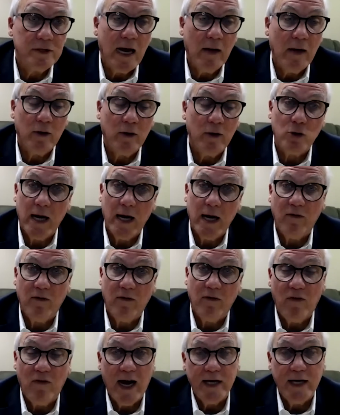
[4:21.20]
and how they're trying
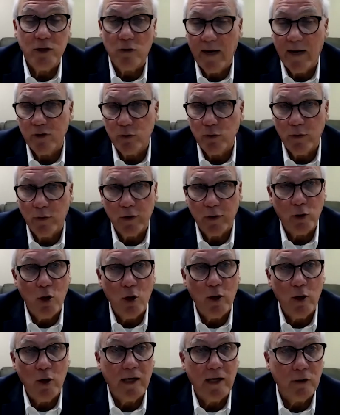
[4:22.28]
to find drivers, whether they're
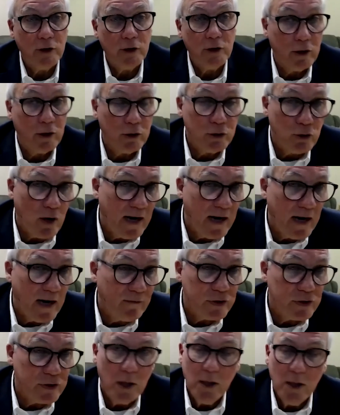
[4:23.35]
going to younger
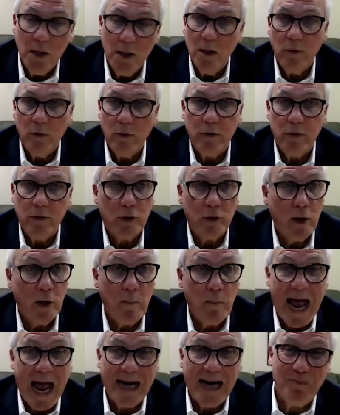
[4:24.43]
drivers, or they're
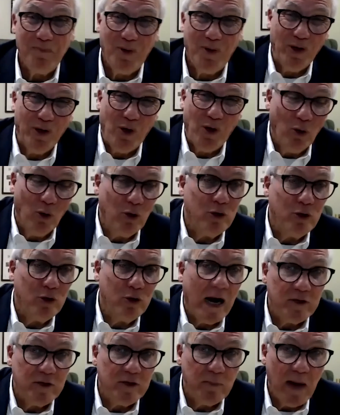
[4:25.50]
going back and pulling older
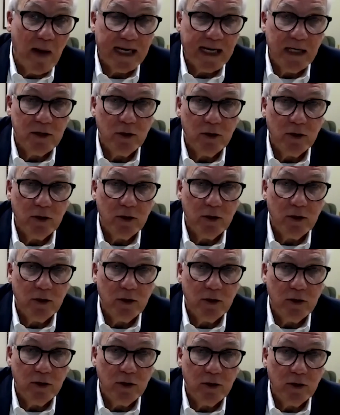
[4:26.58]
drivers back into
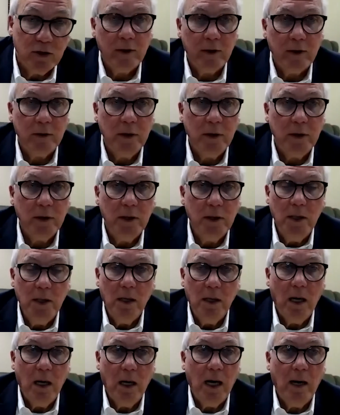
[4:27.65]
the field,
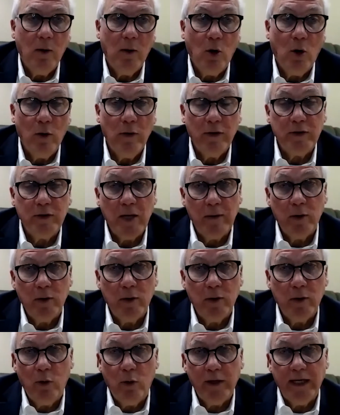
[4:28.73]
or
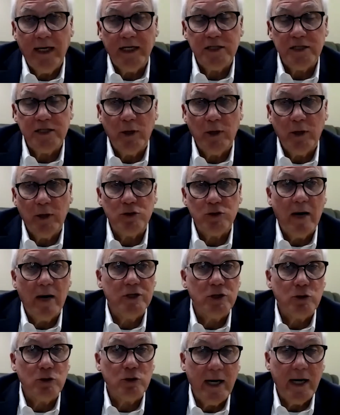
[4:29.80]
they're pulling inexperienced
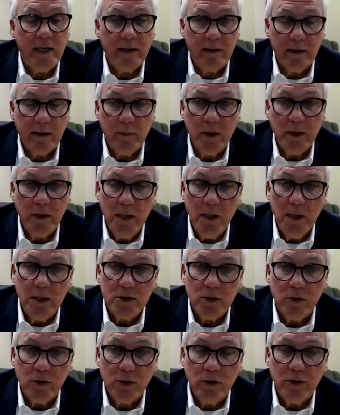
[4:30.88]
drivers and training them.
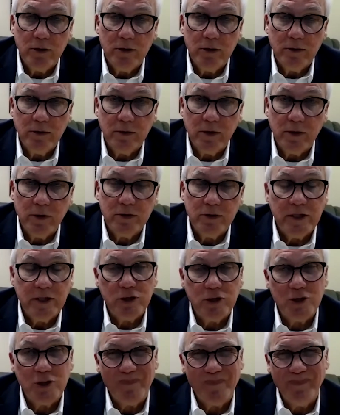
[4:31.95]
So
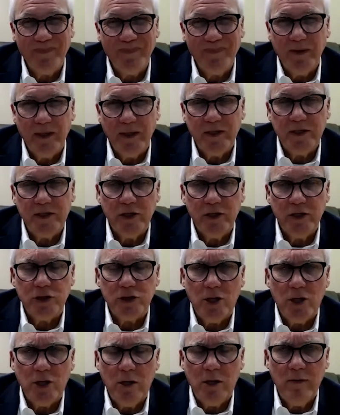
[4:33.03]
there's
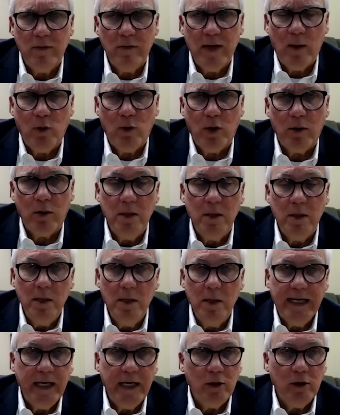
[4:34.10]
concern that we're
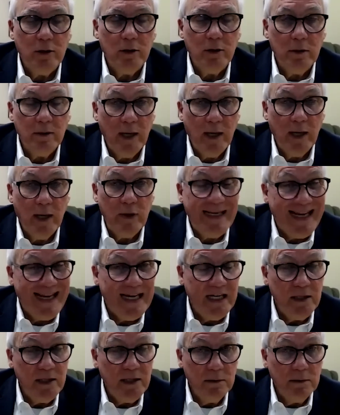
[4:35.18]
eager and we
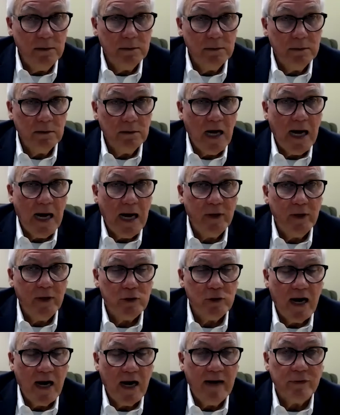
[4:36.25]
need competent
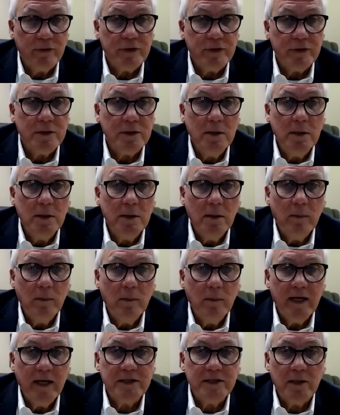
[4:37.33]
drivers.
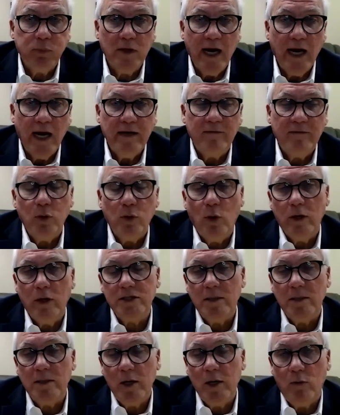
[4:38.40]
But as a plaintiff lawyer,
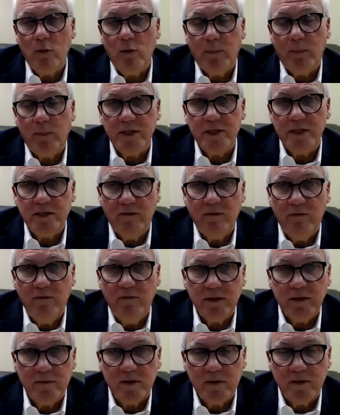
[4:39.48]
somebody who represents the
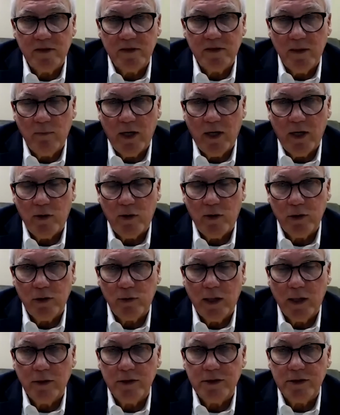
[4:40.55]
victims of semi-tractor
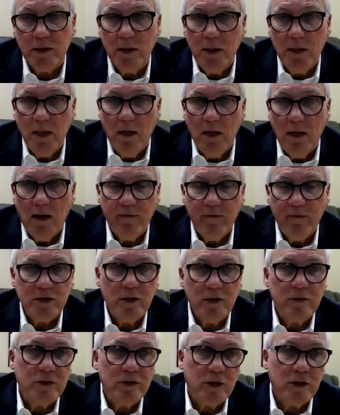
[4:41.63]
trailers,
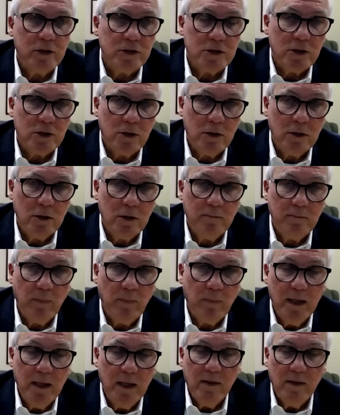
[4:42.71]
obviously there's a concern
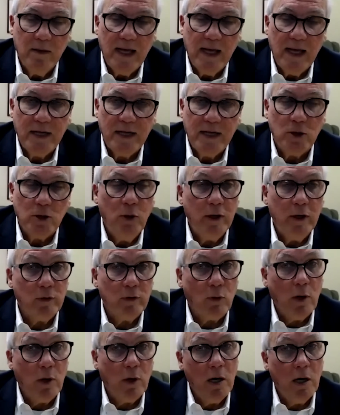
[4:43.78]
that you're putting
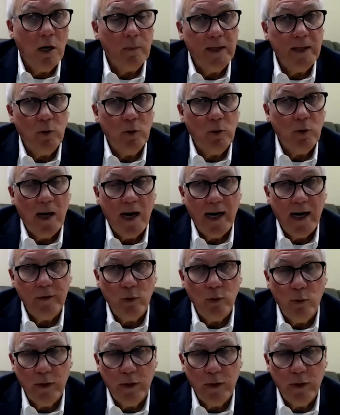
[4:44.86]
the wrong people behind the